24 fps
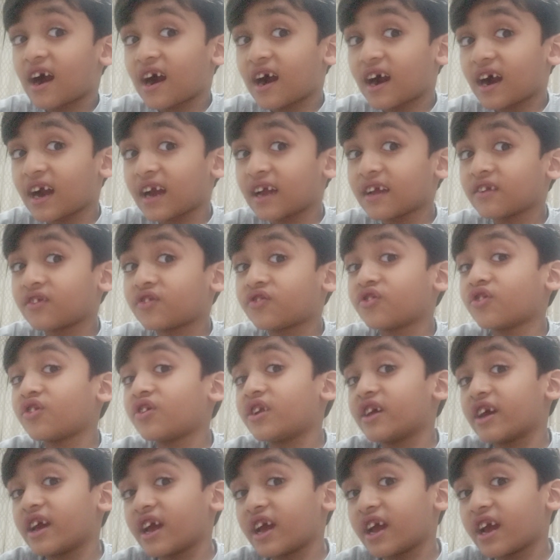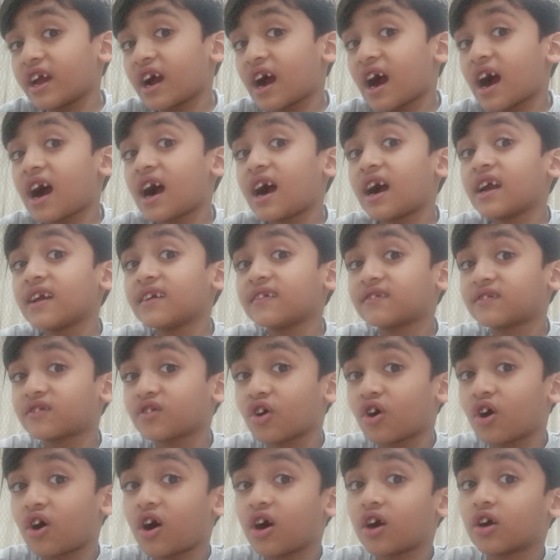Today I
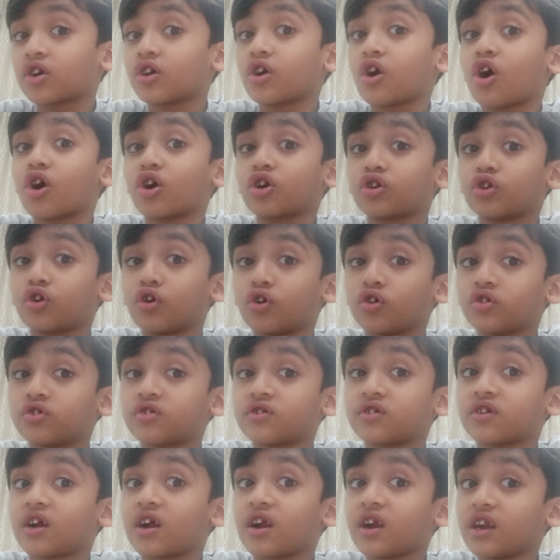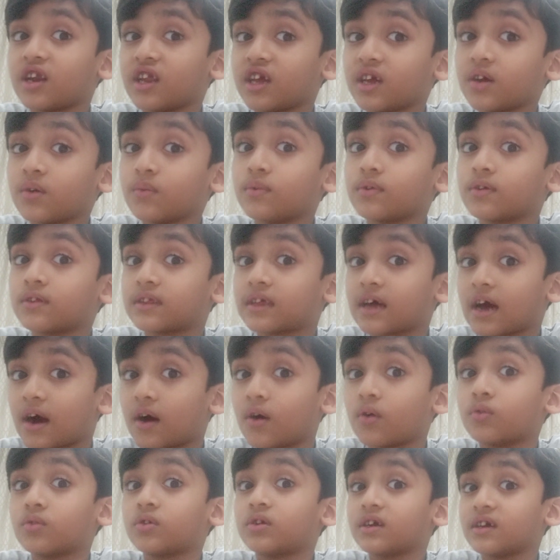saw a cockroach running
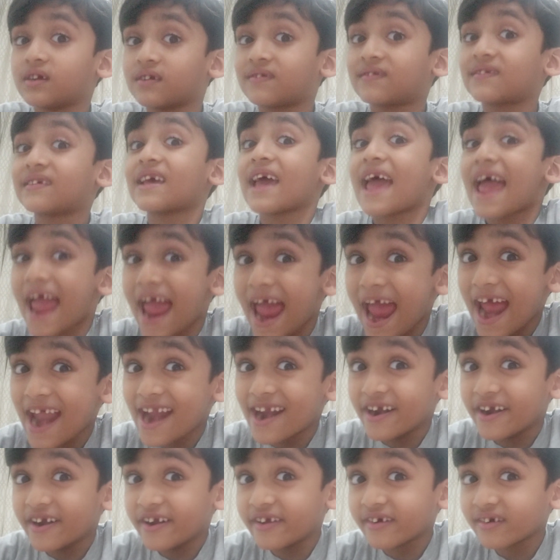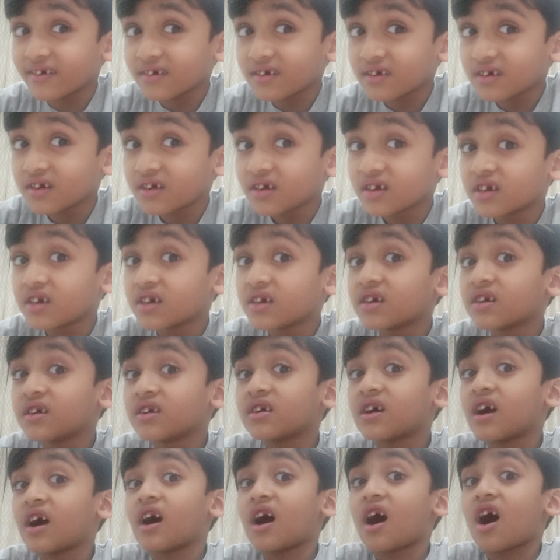without its head.
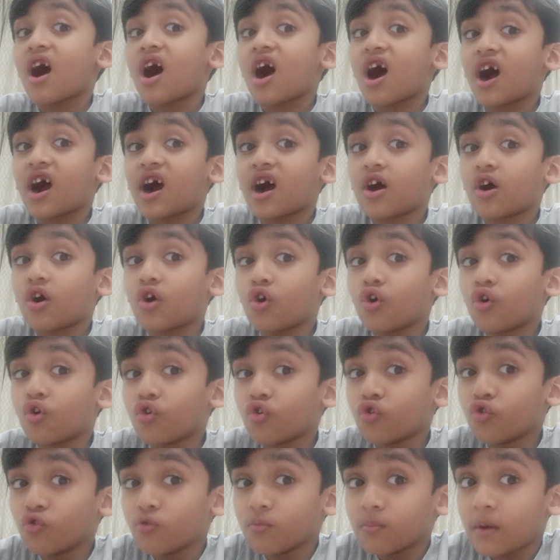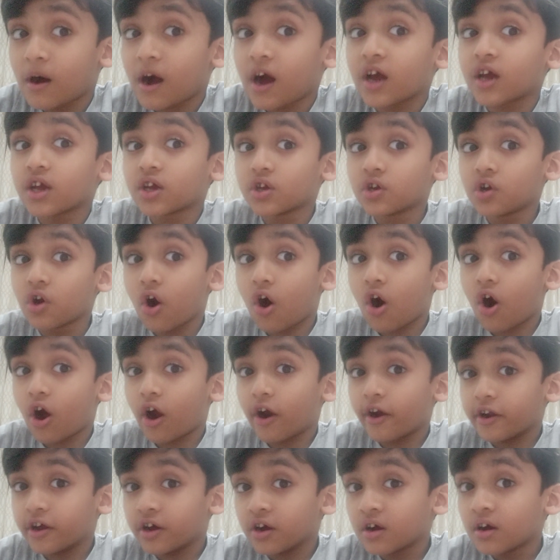Oh my
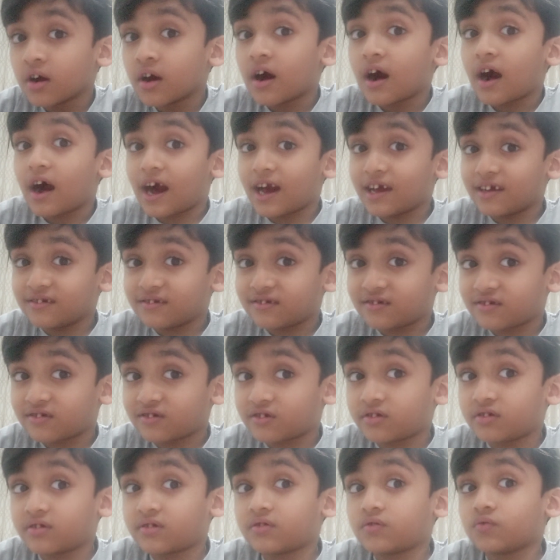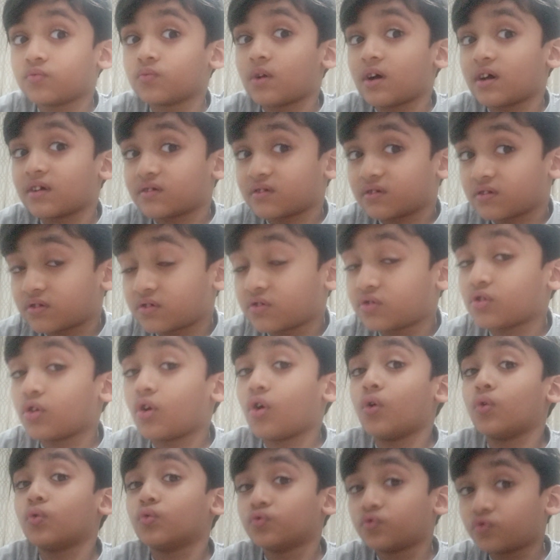god, I was
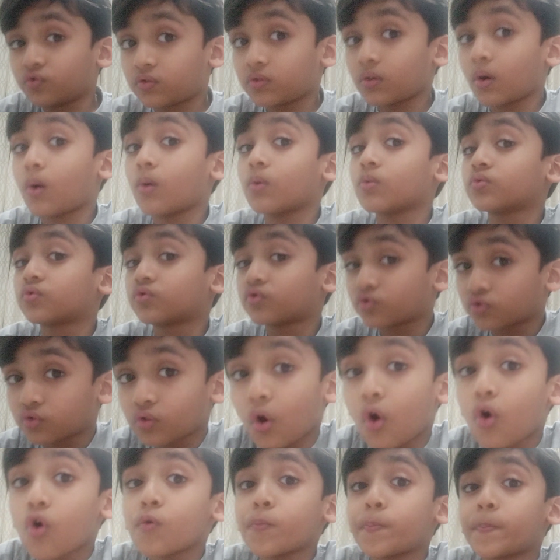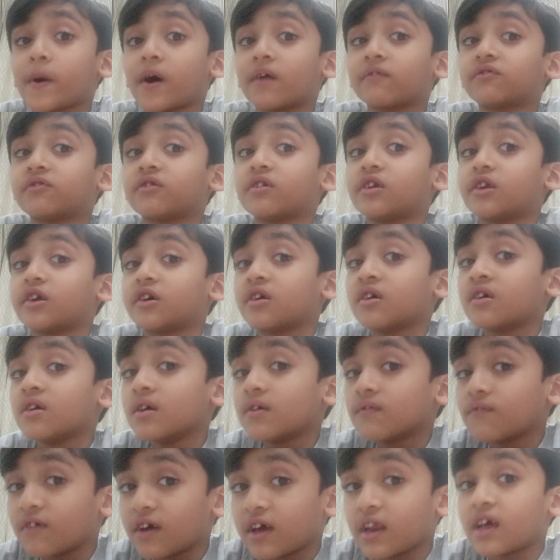so puzzled
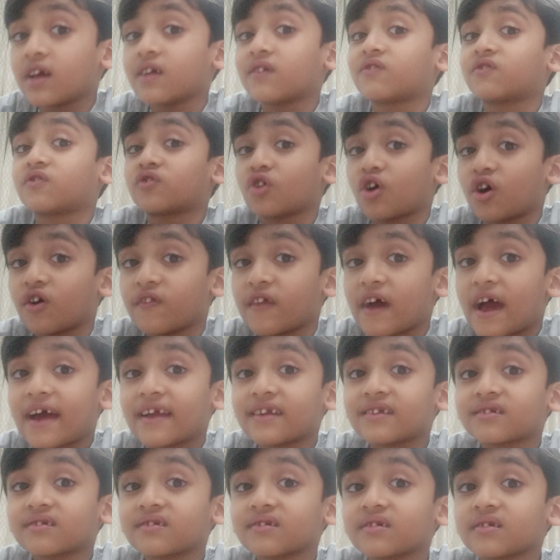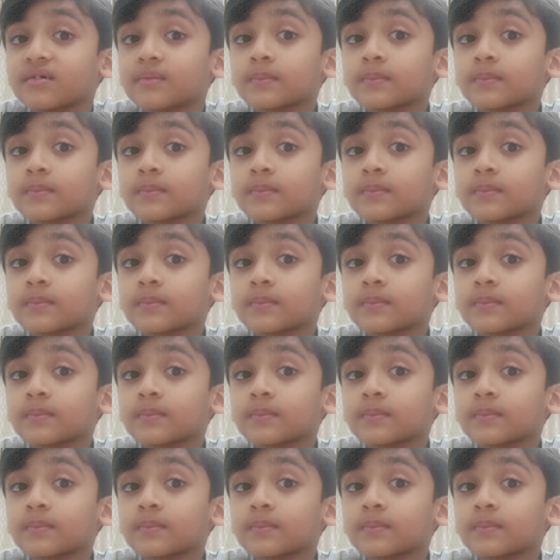when I saw that.